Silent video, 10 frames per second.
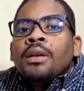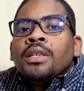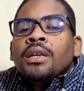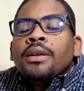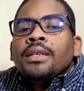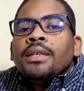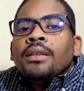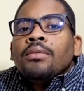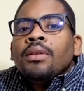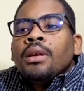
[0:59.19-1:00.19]

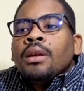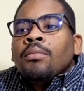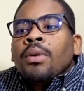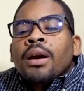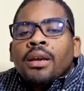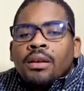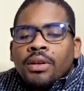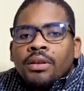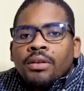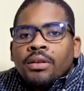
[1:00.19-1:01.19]
generating market
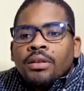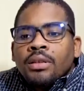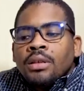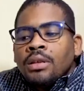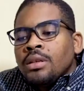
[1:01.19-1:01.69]
returns.